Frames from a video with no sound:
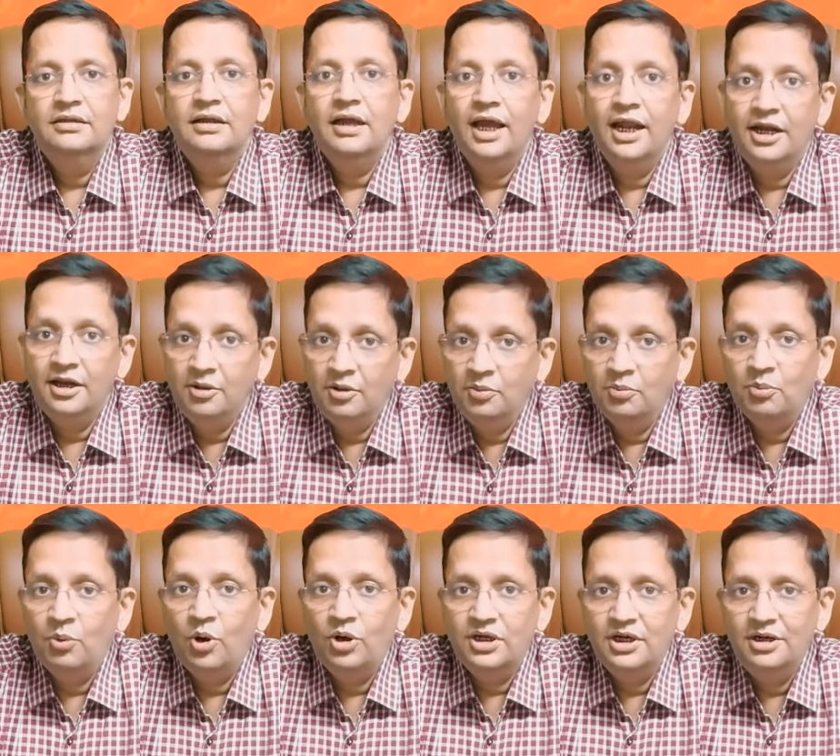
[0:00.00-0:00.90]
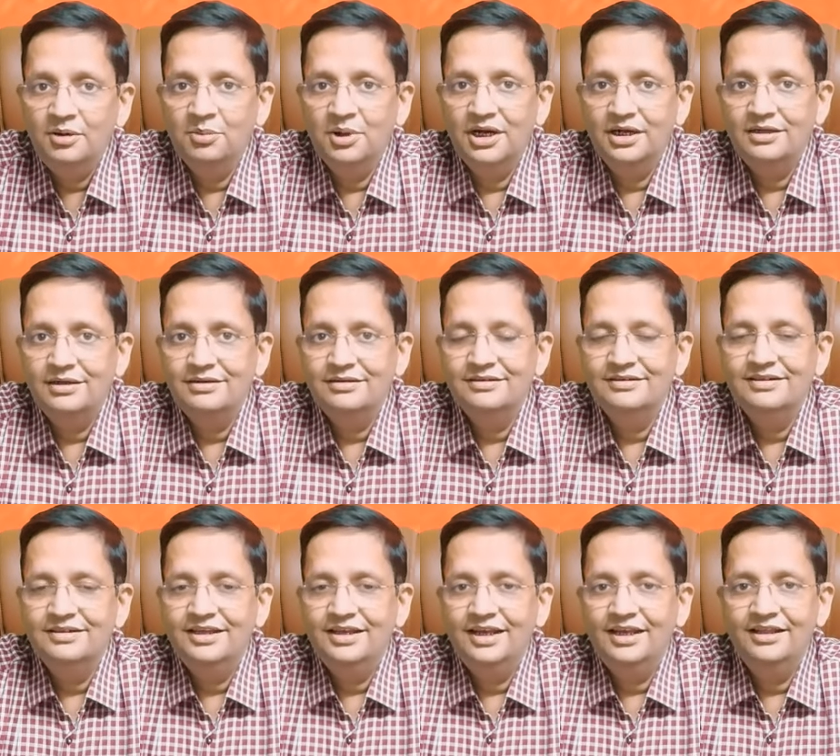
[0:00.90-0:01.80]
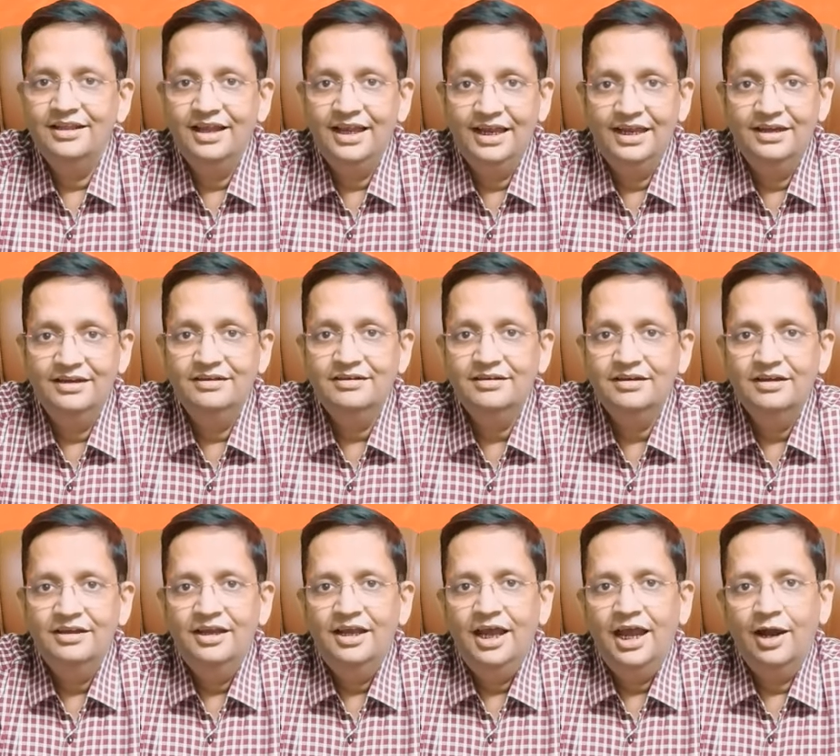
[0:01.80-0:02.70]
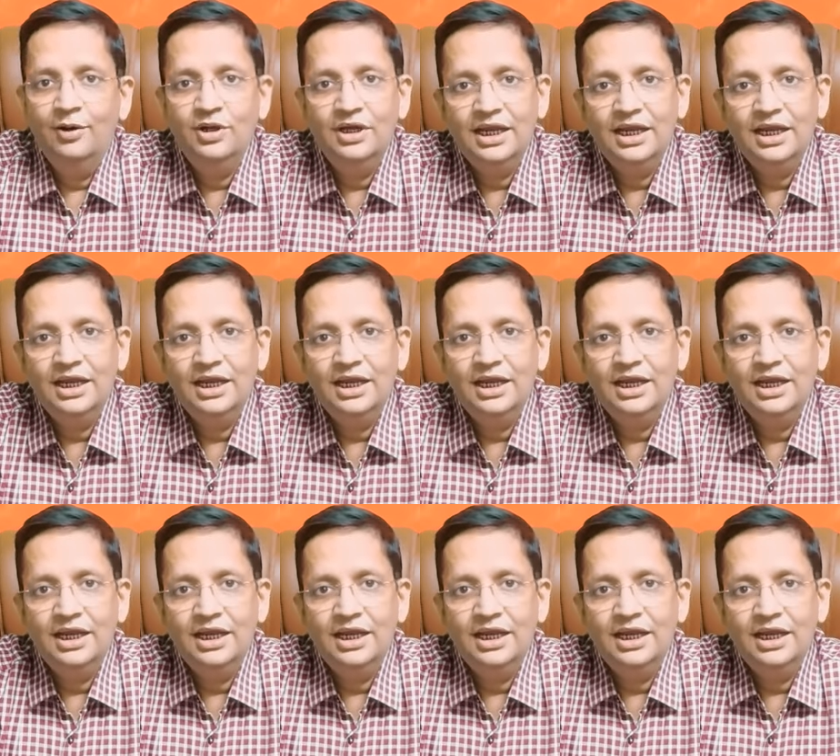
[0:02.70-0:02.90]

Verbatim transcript: an important but in the end, I would